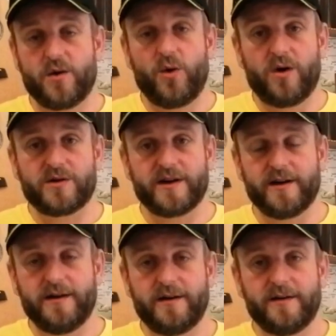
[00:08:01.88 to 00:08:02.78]
no
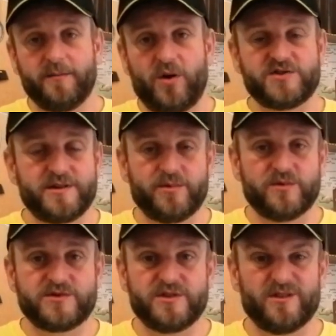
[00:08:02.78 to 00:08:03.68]
longer
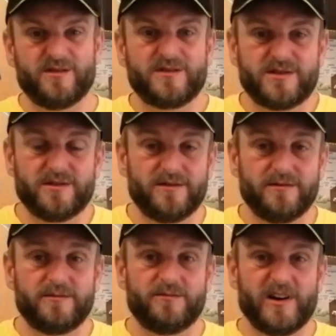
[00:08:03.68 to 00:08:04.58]
possible
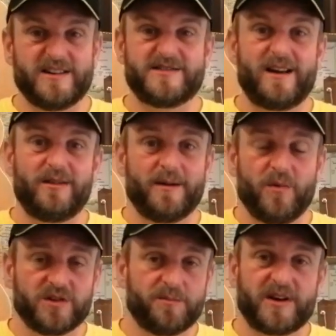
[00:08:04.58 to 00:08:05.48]
to really sell that
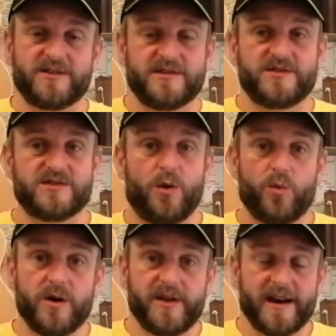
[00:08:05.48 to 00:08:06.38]
model because it's just not
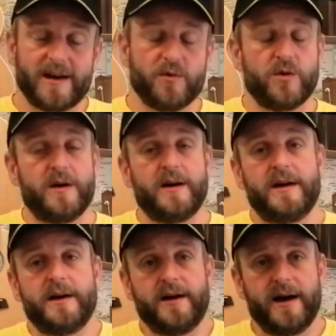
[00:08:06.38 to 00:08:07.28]
worth it anymore.
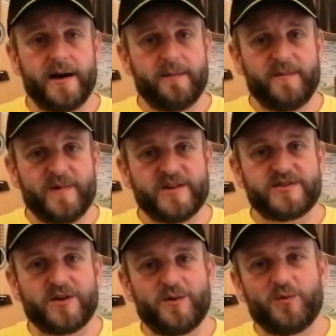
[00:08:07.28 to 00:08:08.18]

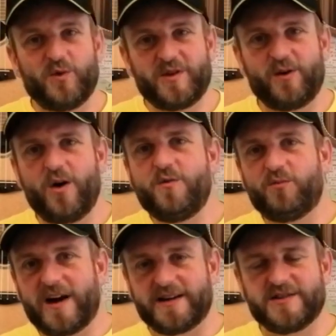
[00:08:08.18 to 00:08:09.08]
So with your
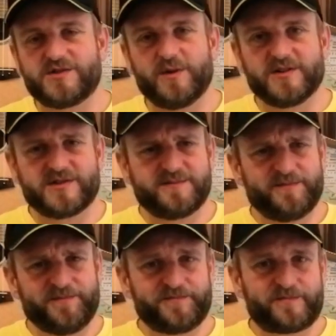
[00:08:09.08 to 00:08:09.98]
own brand instruments,